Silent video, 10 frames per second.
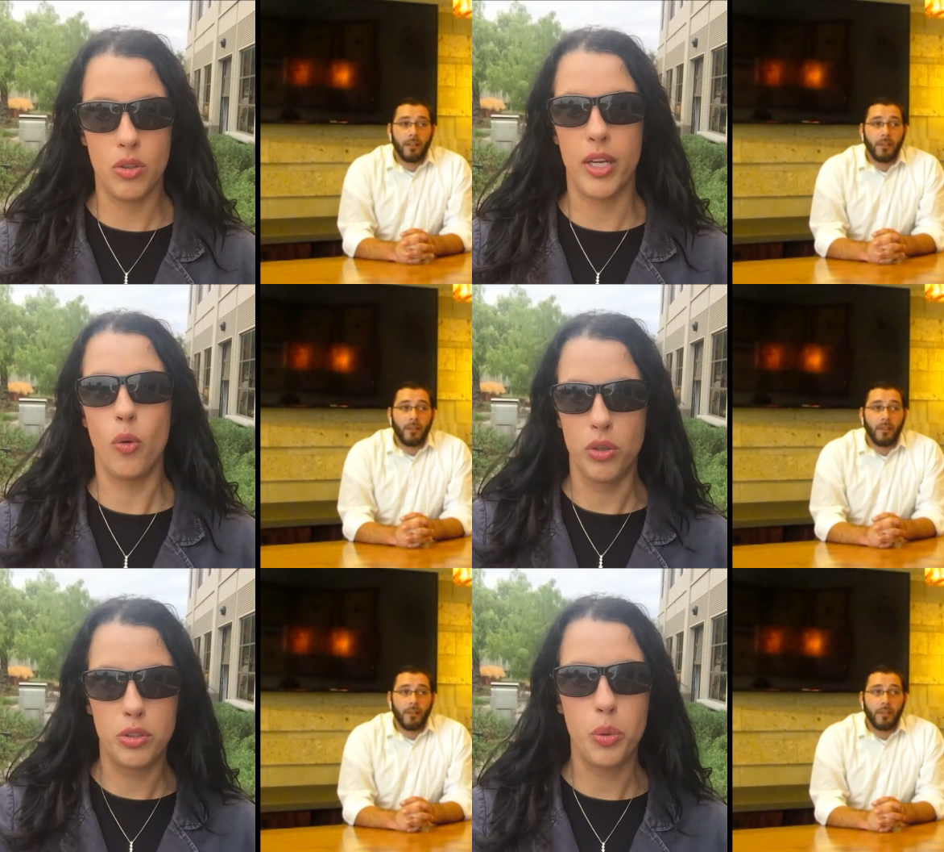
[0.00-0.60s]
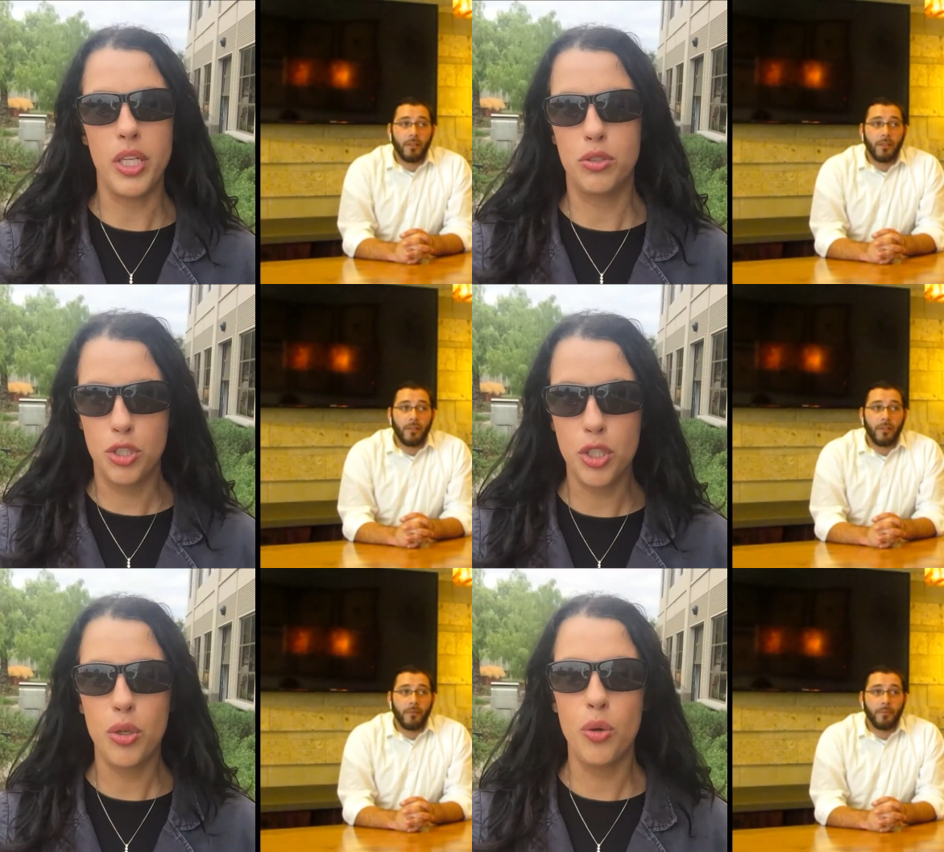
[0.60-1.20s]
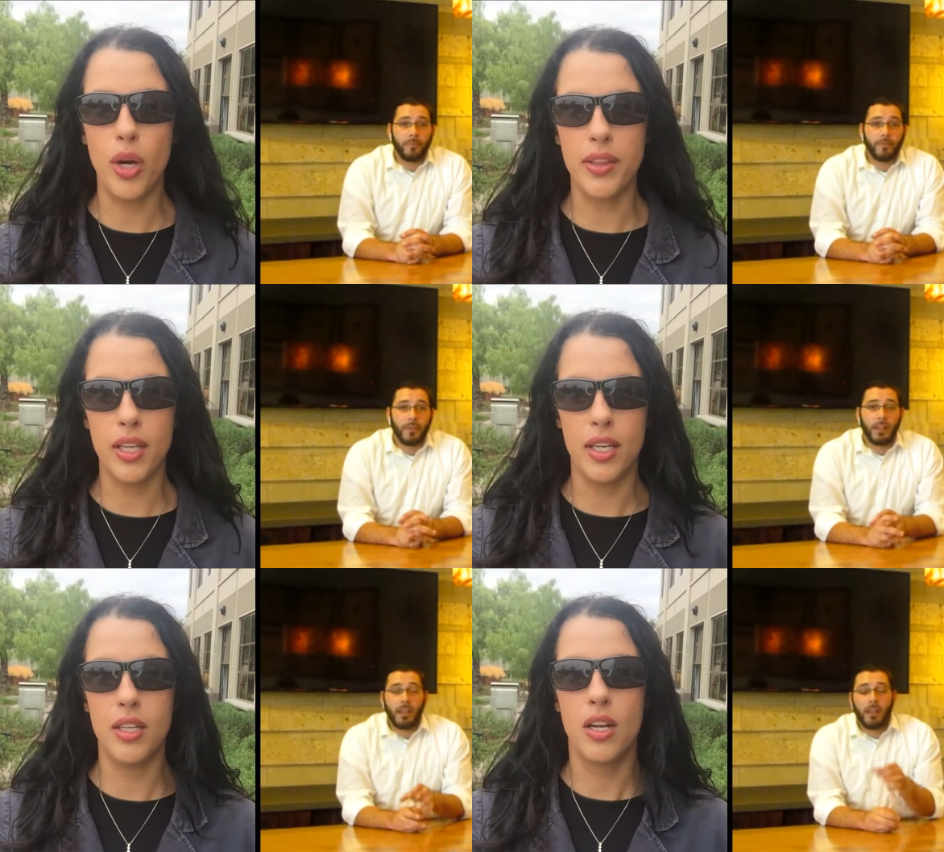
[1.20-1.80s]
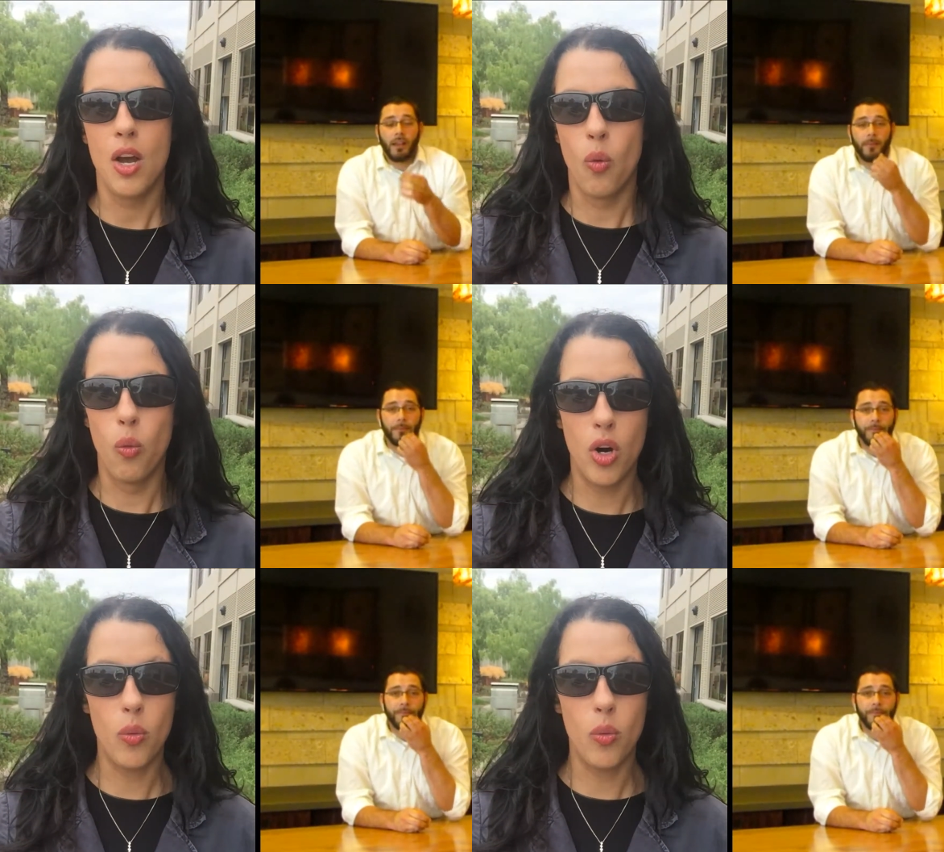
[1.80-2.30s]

Speaker 1: like, or tweet to, and then yeah.